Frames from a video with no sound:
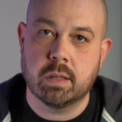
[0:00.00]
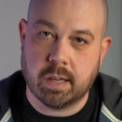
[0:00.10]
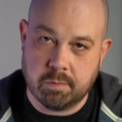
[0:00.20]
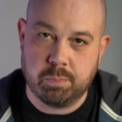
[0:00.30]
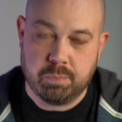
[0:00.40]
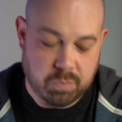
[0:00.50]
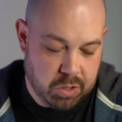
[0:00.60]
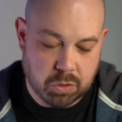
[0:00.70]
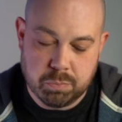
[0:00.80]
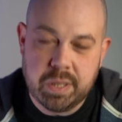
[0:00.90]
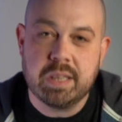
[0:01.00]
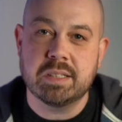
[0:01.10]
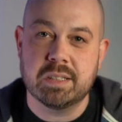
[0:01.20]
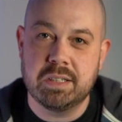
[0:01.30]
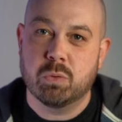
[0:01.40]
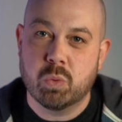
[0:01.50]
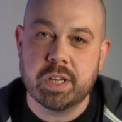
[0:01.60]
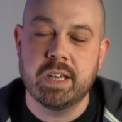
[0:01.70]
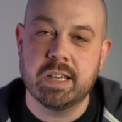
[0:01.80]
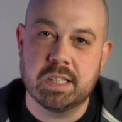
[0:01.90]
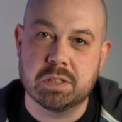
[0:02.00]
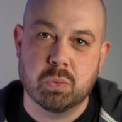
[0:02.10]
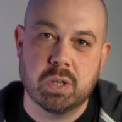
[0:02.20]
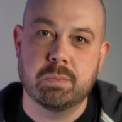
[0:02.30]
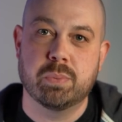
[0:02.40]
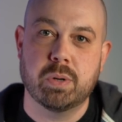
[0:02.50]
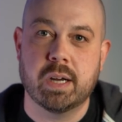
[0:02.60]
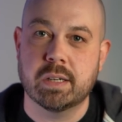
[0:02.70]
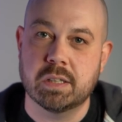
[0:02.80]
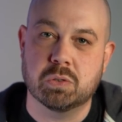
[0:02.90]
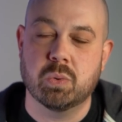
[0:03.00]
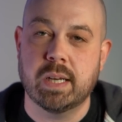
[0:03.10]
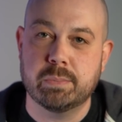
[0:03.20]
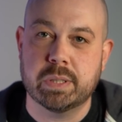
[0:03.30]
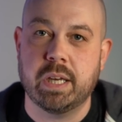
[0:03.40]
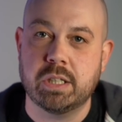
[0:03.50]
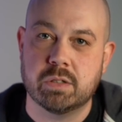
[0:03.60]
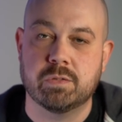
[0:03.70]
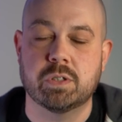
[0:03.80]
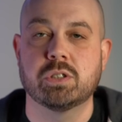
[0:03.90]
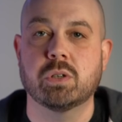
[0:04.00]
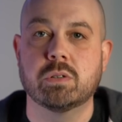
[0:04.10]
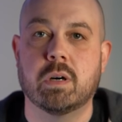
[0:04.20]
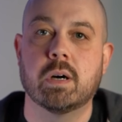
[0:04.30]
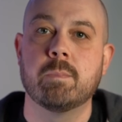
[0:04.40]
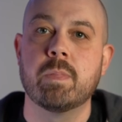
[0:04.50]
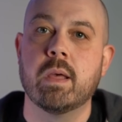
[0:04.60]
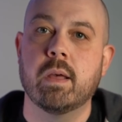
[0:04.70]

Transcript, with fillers: I've, you know, been this, you know, working in this one product, this one application for so long,